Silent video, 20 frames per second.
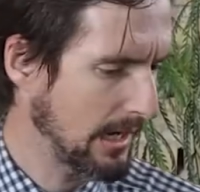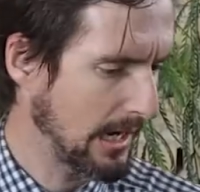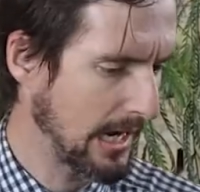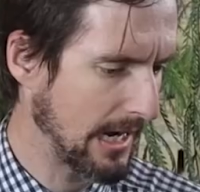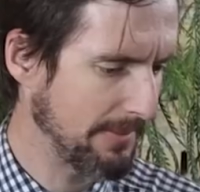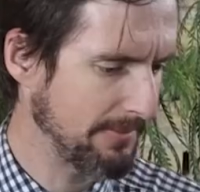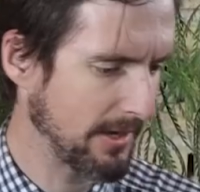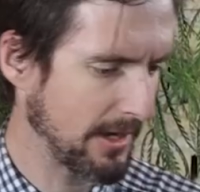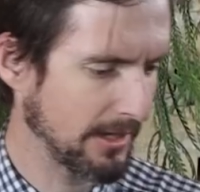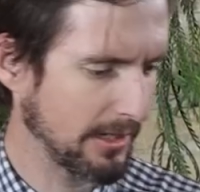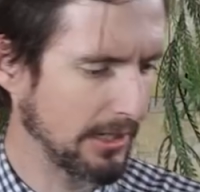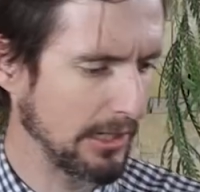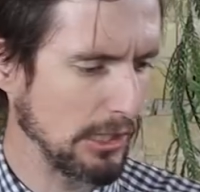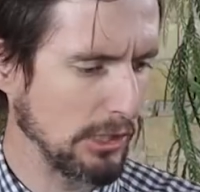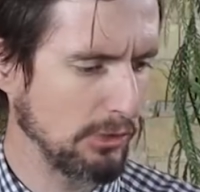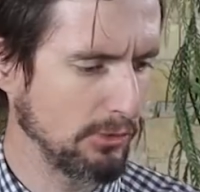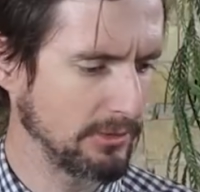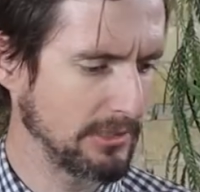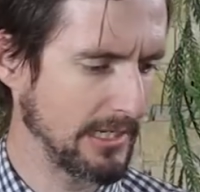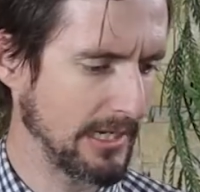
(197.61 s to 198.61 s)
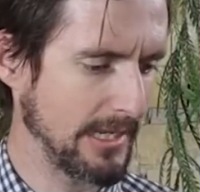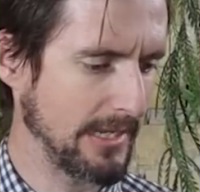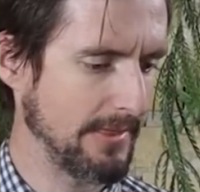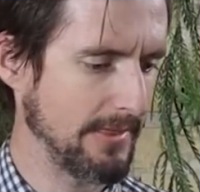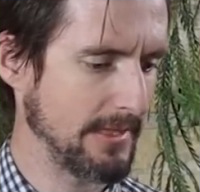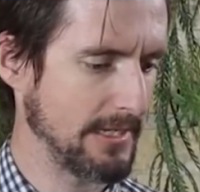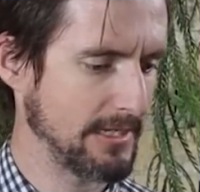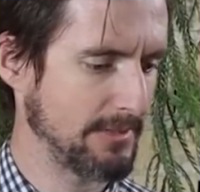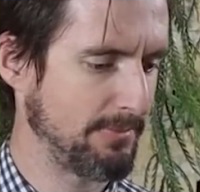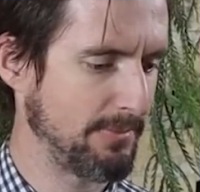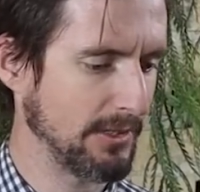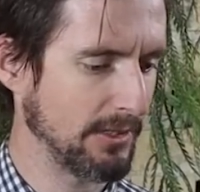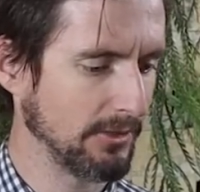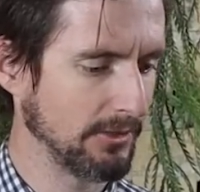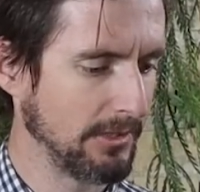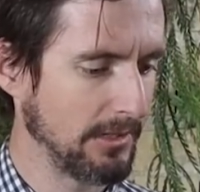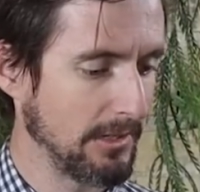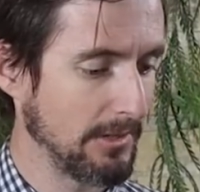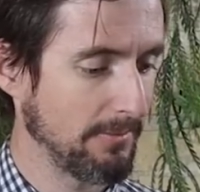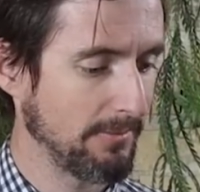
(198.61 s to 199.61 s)
I'm not going to use it in this
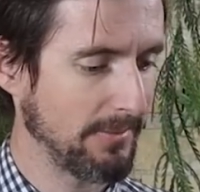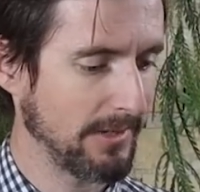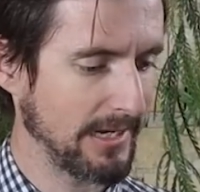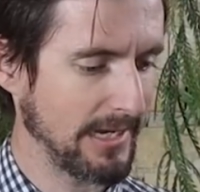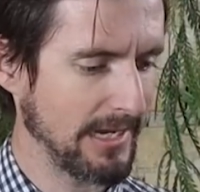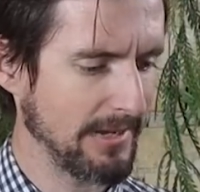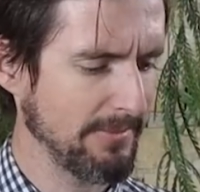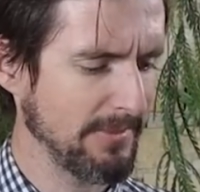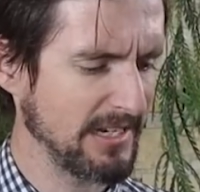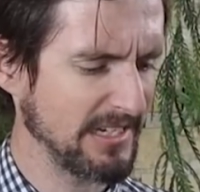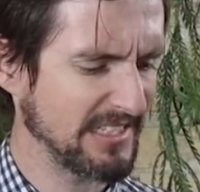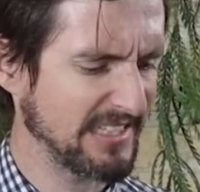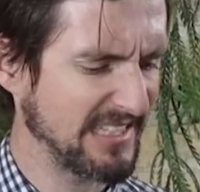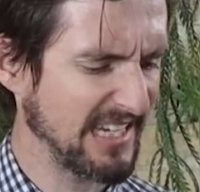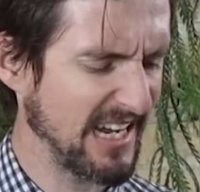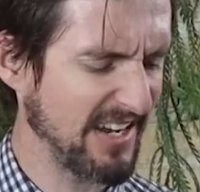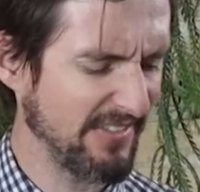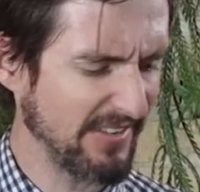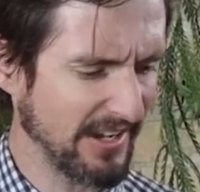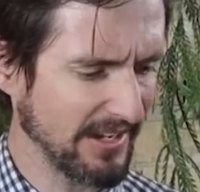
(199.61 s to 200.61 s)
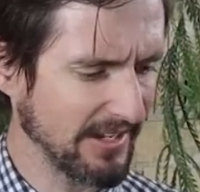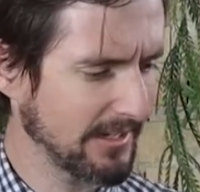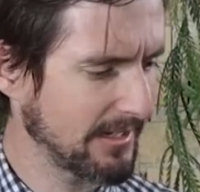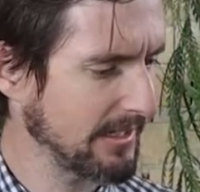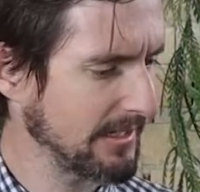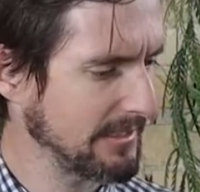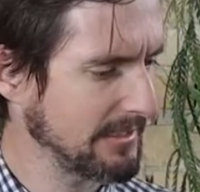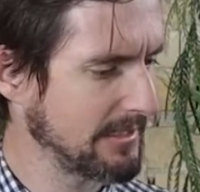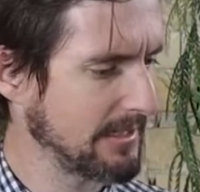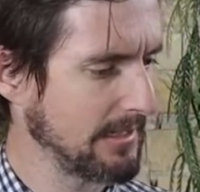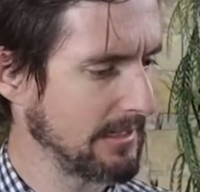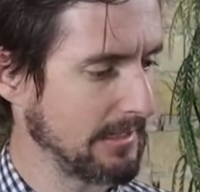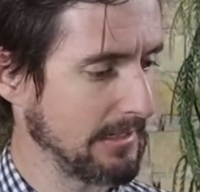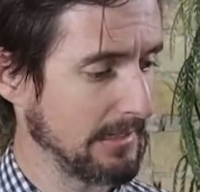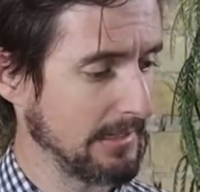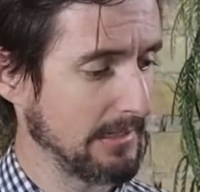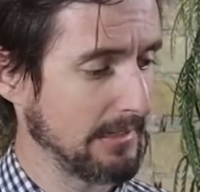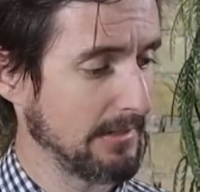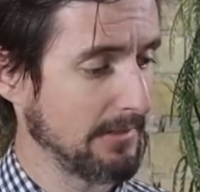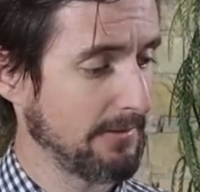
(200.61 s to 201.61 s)
build, but I am going to save it because
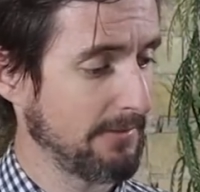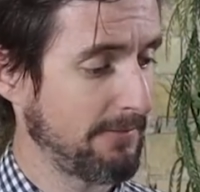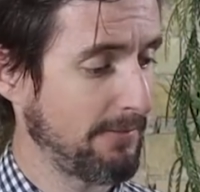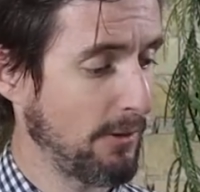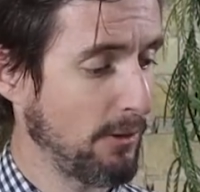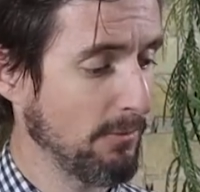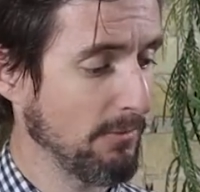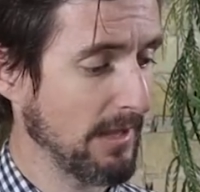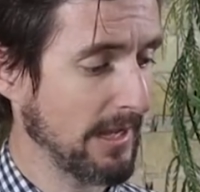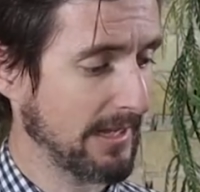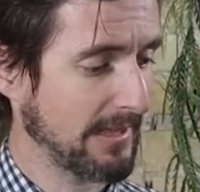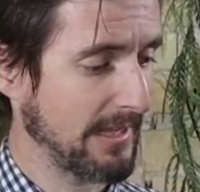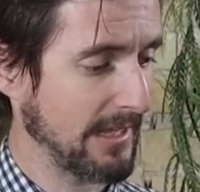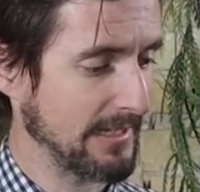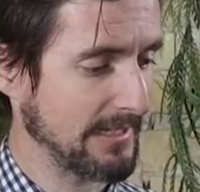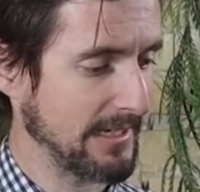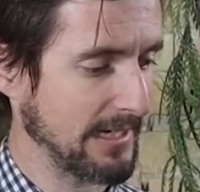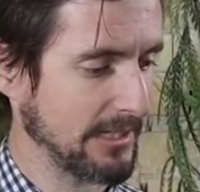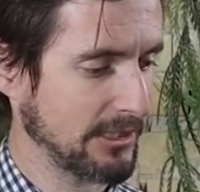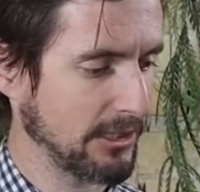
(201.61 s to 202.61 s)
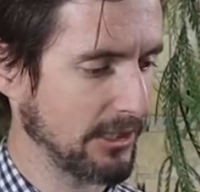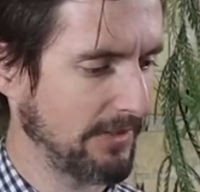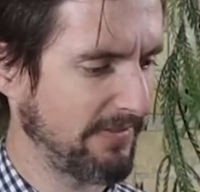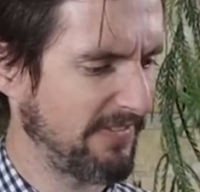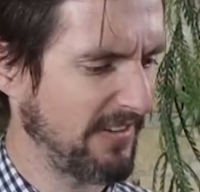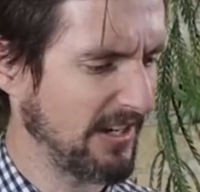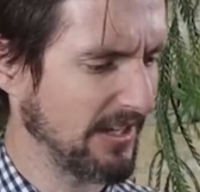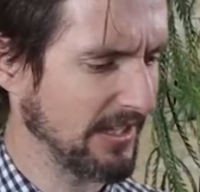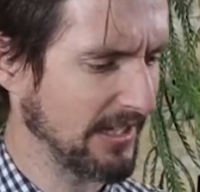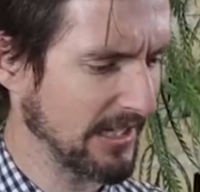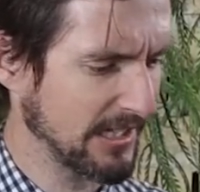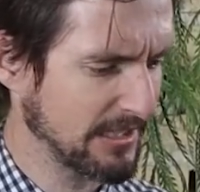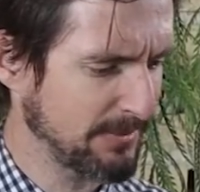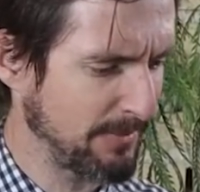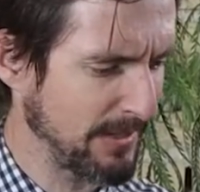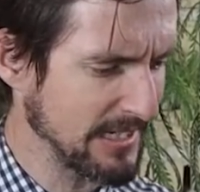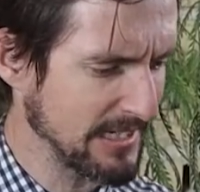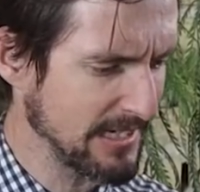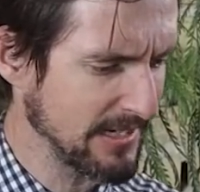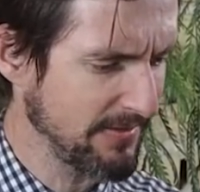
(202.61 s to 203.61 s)
foam like that's actually fairly
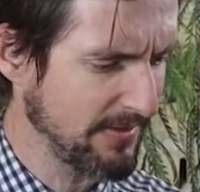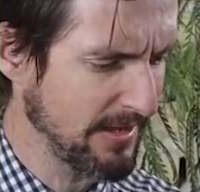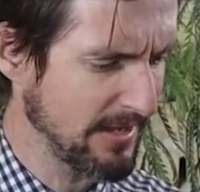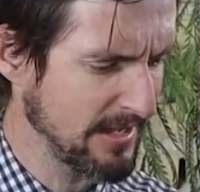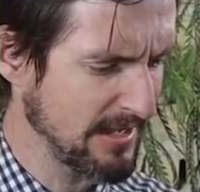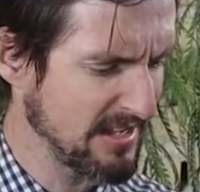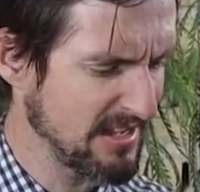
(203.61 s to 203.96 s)
expensive,